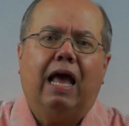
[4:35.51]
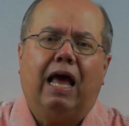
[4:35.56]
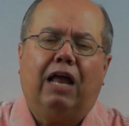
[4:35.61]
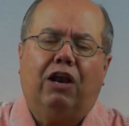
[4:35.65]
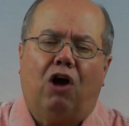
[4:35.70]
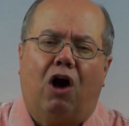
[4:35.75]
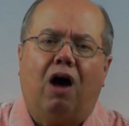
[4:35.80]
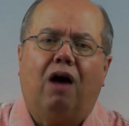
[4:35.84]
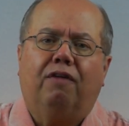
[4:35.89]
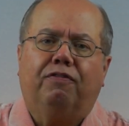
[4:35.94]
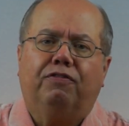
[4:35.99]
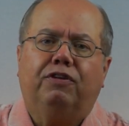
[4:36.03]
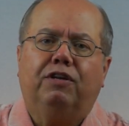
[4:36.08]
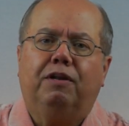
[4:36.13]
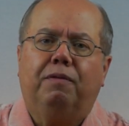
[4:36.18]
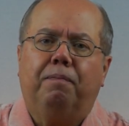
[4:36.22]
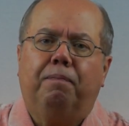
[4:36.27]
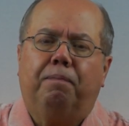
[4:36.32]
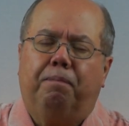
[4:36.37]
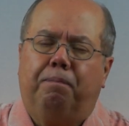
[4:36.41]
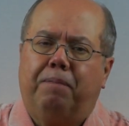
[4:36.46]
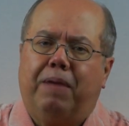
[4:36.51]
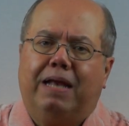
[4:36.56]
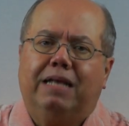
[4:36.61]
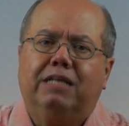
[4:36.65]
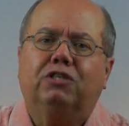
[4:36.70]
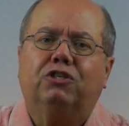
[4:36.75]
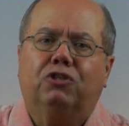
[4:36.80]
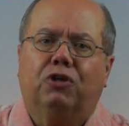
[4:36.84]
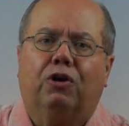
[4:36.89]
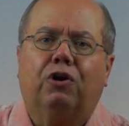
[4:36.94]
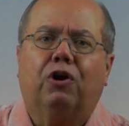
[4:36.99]
and often
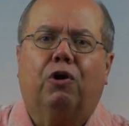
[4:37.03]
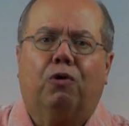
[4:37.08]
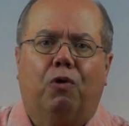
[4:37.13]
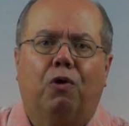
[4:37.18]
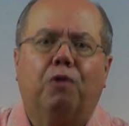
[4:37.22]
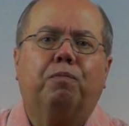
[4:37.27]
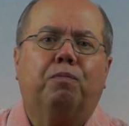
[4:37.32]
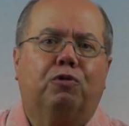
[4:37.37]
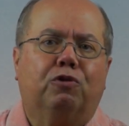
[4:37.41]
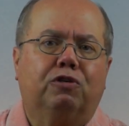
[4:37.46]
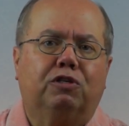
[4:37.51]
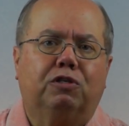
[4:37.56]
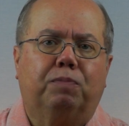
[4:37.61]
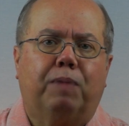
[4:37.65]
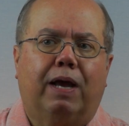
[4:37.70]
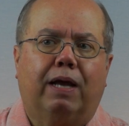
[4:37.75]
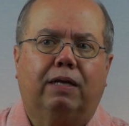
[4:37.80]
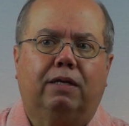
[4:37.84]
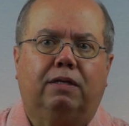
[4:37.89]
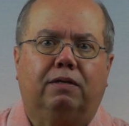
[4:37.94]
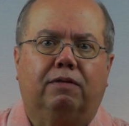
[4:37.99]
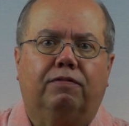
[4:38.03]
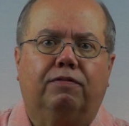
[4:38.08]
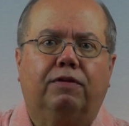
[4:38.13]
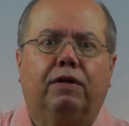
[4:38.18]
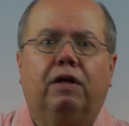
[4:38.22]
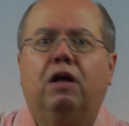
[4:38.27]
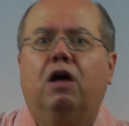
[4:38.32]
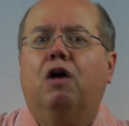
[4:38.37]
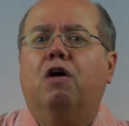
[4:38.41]
based on our own perspective.